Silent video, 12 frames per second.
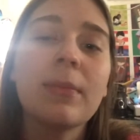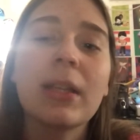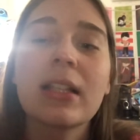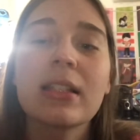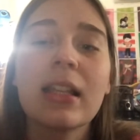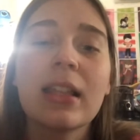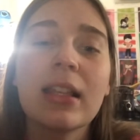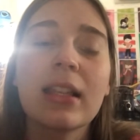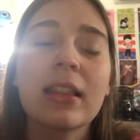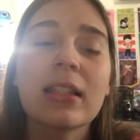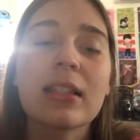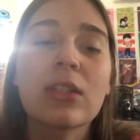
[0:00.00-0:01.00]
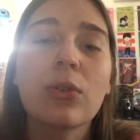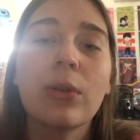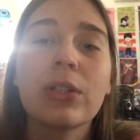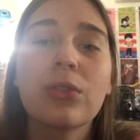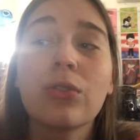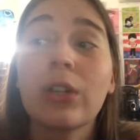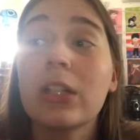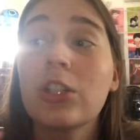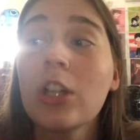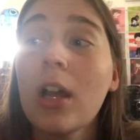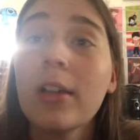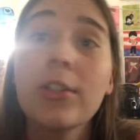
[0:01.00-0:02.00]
because they think this is going to create shock,